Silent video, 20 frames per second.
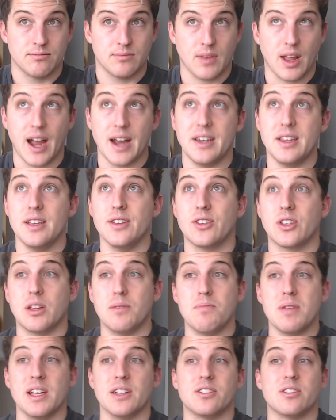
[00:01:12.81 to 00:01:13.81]
Ideas can
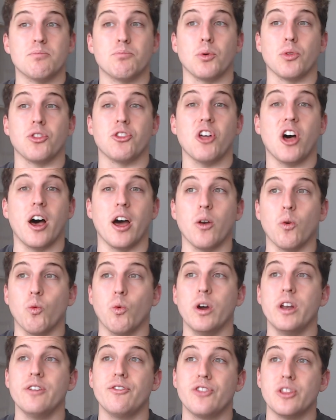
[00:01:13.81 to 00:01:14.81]
be a simple thought.
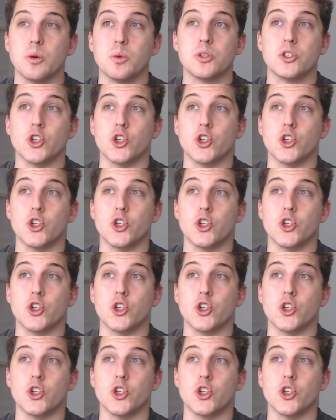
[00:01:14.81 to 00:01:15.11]
What if there was